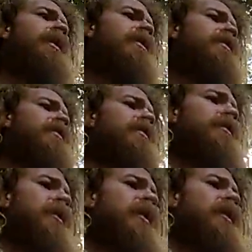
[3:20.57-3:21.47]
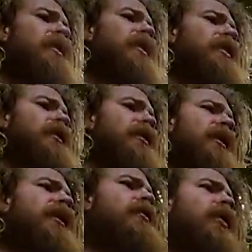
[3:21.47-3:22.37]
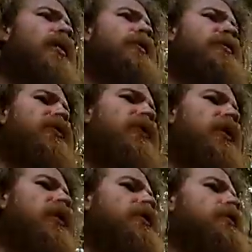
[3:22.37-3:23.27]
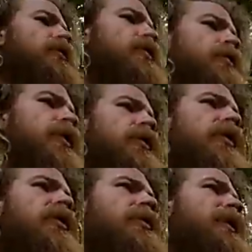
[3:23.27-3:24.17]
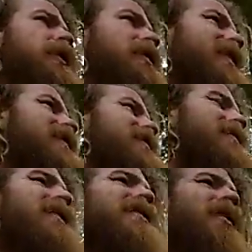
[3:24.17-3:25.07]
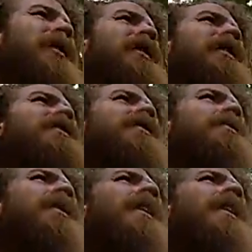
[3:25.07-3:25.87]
a lot of stuff. And another guy named Robert Bouval who used to work with him. And they talk about Egypt a